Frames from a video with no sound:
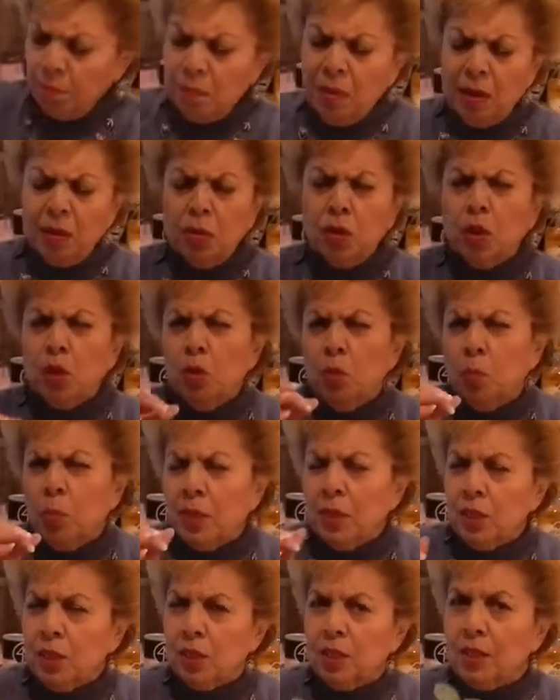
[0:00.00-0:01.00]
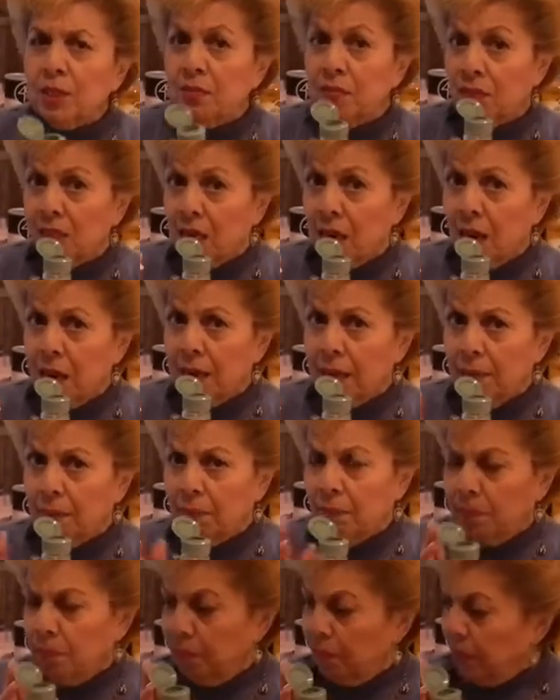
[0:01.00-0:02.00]
about 2 pinches of thyme.
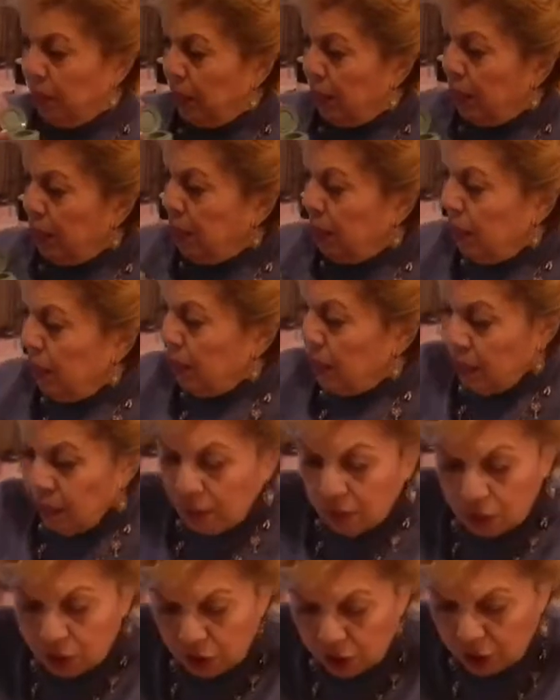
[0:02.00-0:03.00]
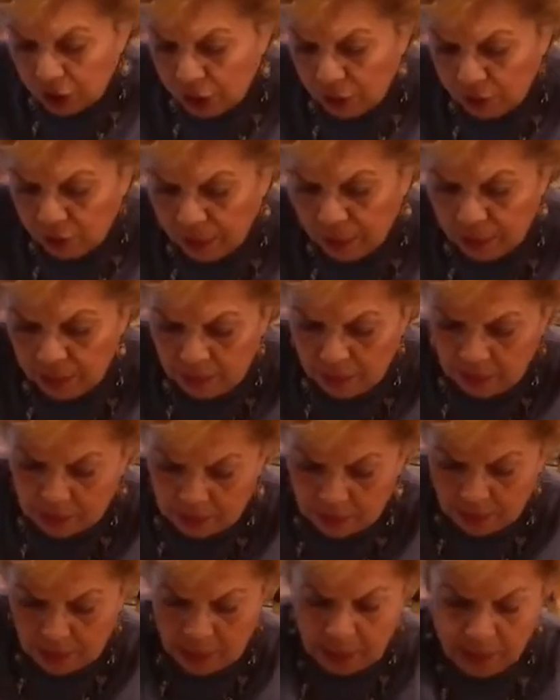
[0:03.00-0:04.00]
Stir it,
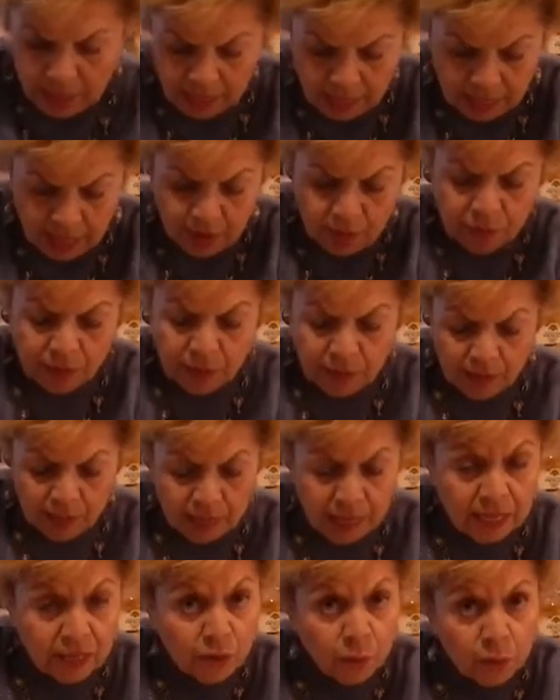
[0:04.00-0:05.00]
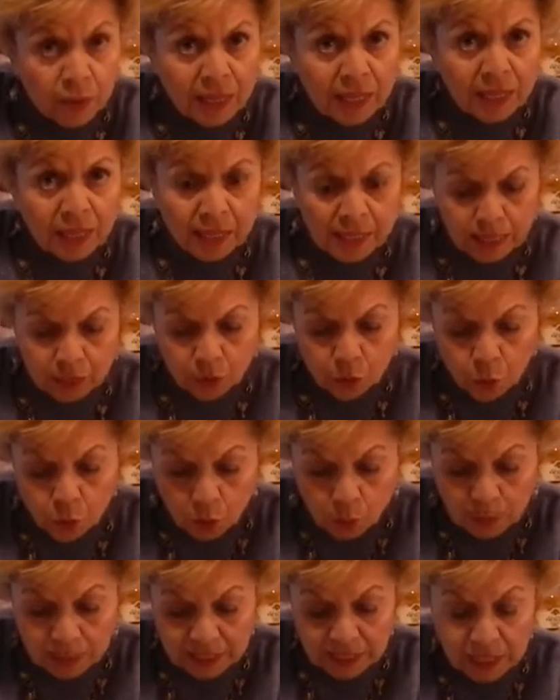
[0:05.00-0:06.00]
cover it either with a lid or
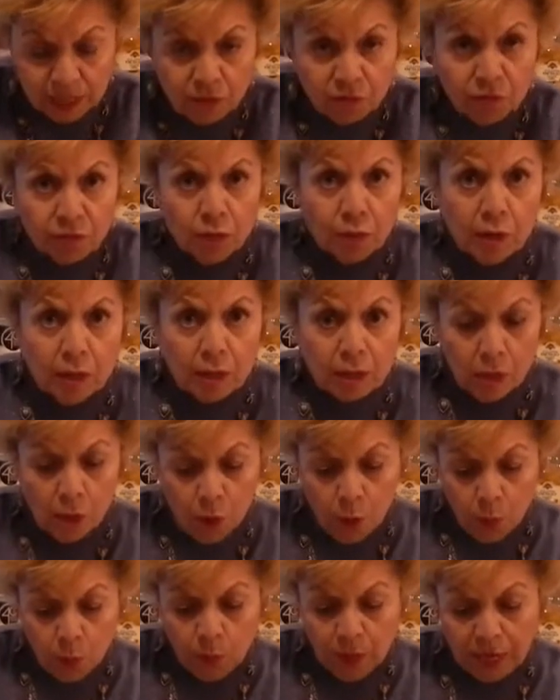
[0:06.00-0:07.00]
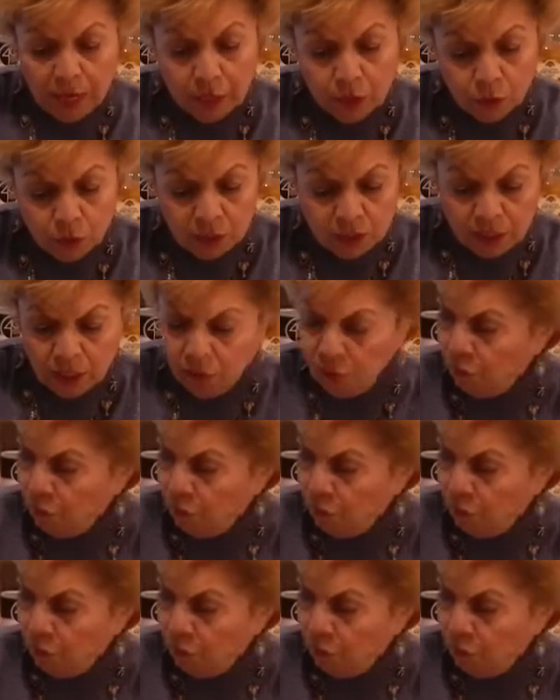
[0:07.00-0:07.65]
with tin foil. When I use tin